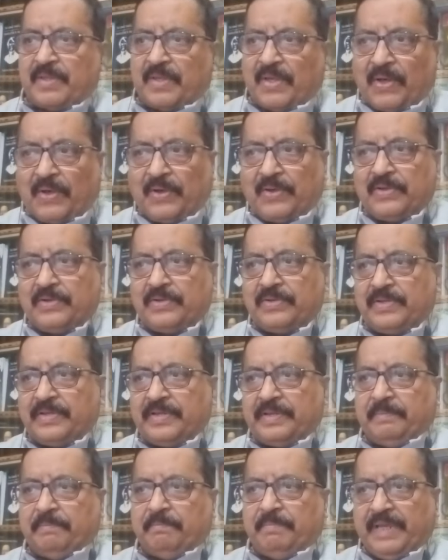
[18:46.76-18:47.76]
all
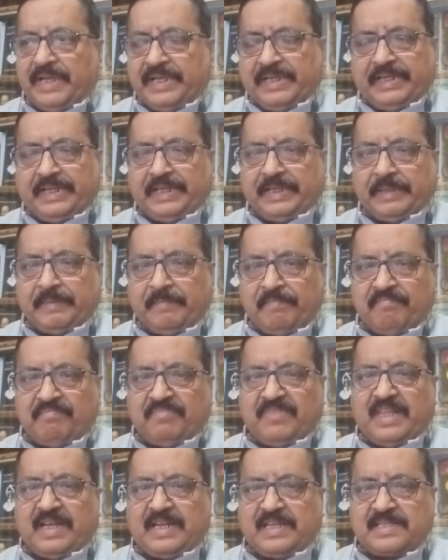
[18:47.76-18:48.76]
beginning
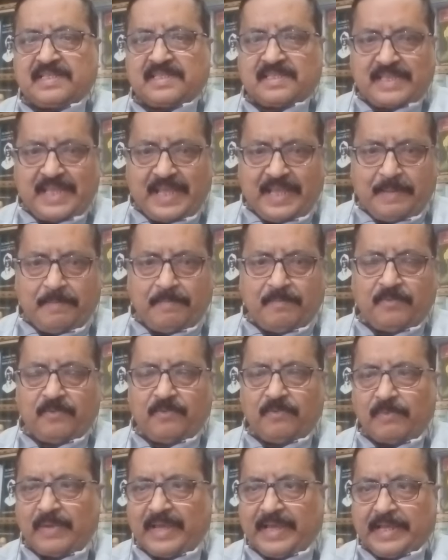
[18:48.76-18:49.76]
the same
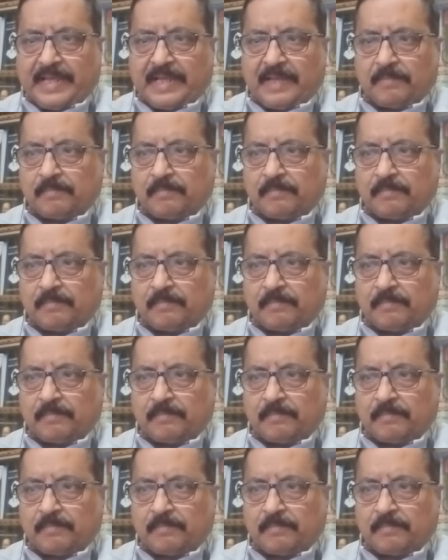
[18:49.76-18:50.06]
way